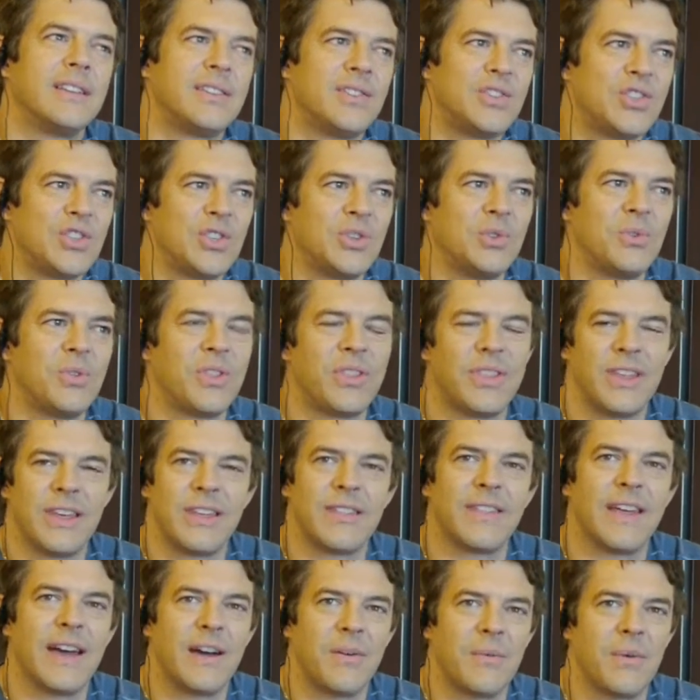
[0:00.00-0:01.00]
to
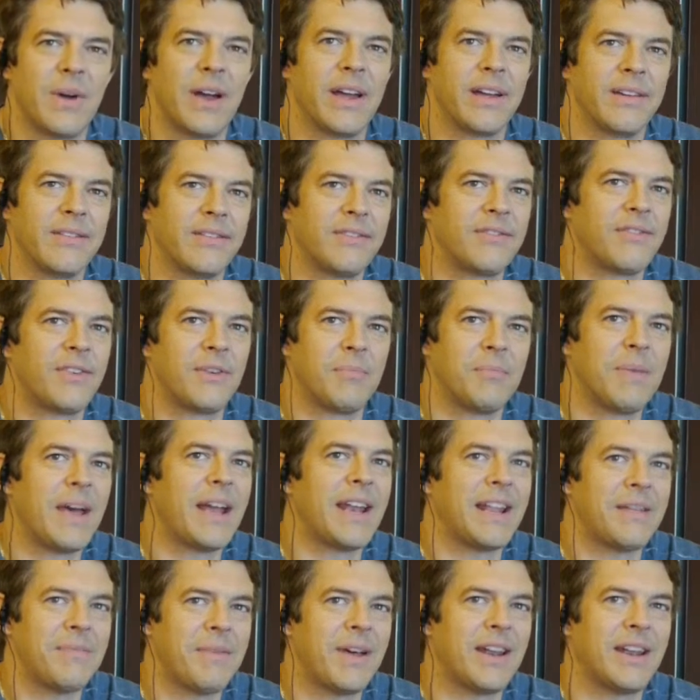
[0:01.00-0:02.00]
think that way. For
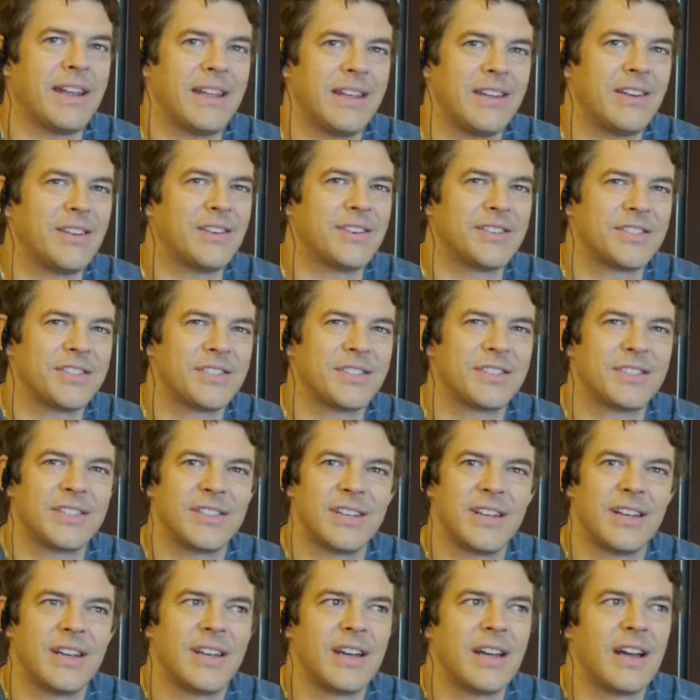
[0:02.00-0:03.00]
many, many years,
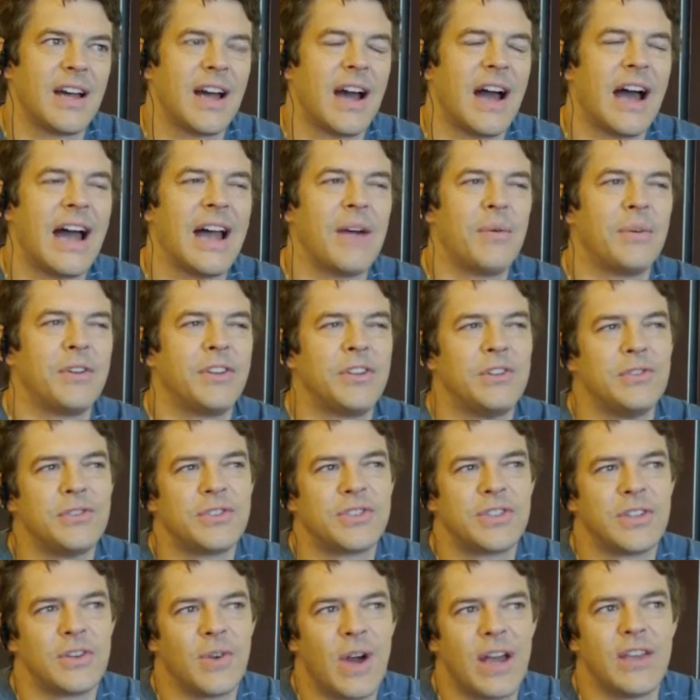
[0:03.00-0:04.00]
I
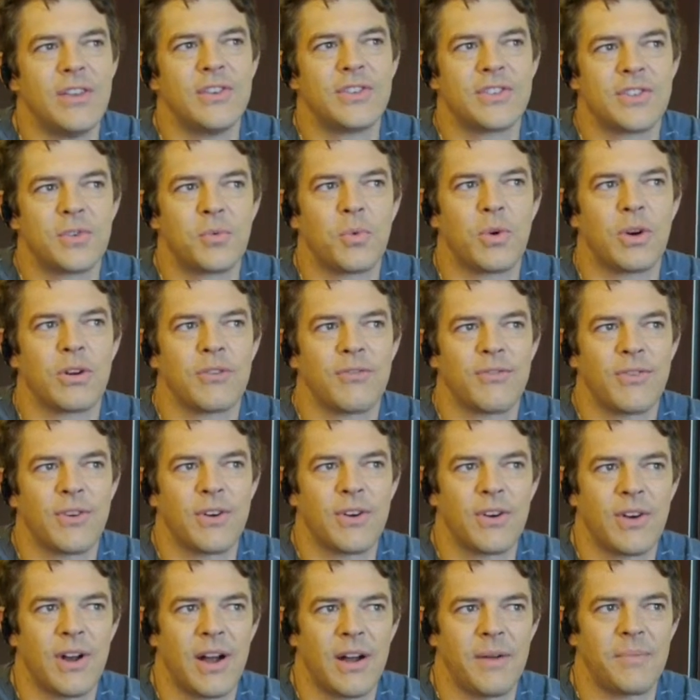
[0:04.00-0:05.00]
used to work
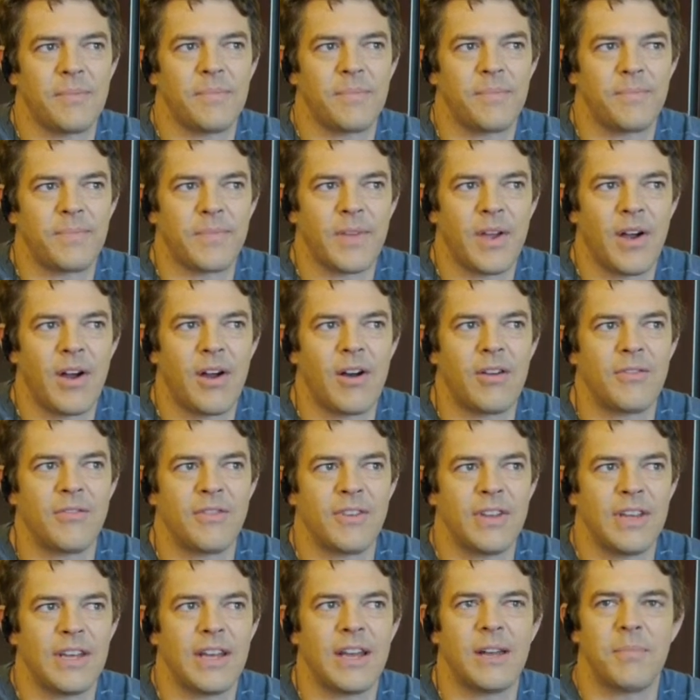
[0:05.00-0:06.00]
for
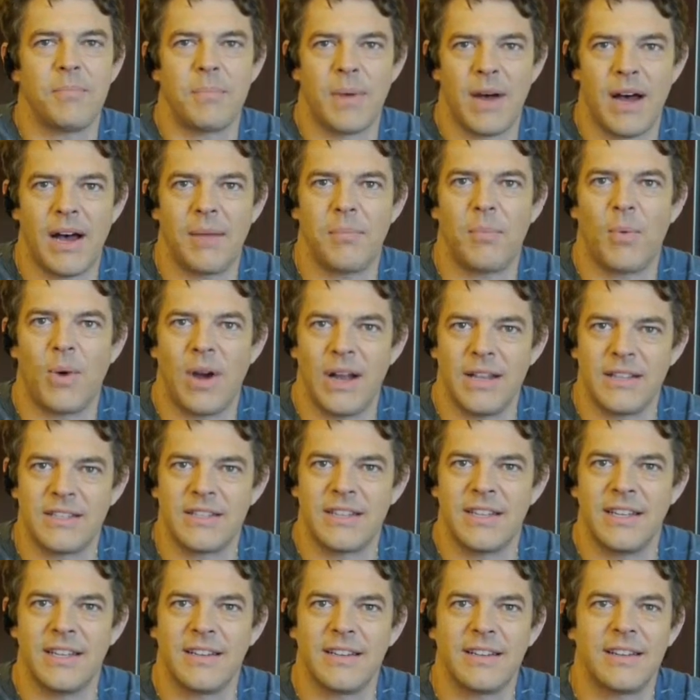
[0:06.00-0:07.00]
Harvey and Bob
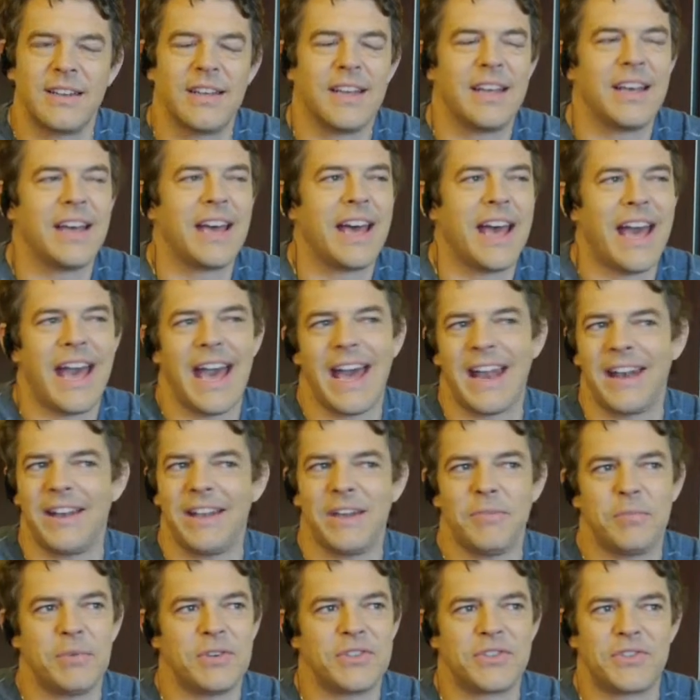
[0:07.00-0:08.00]
Weinstein, and
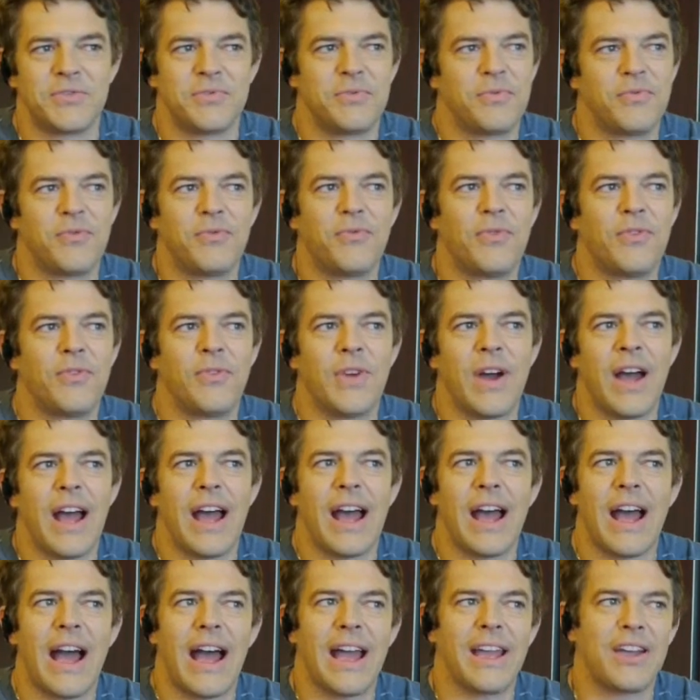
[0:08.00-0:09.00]

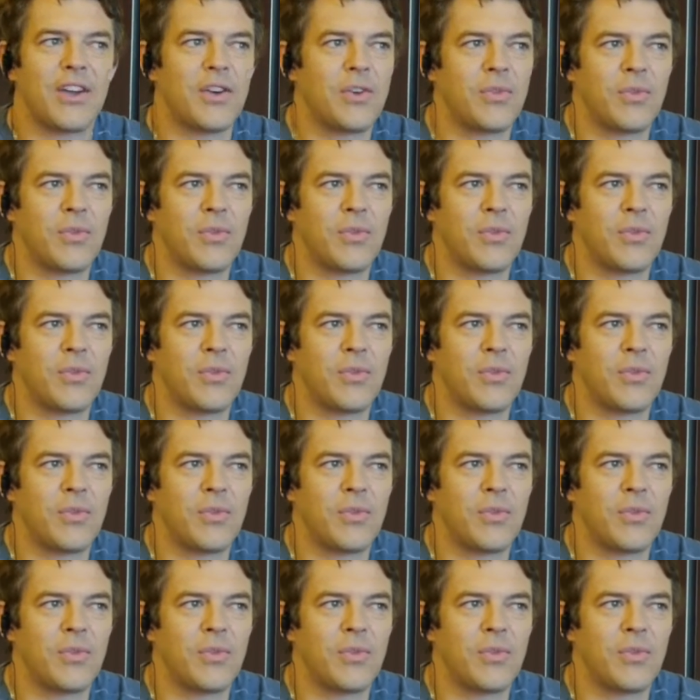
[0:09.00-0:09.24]
I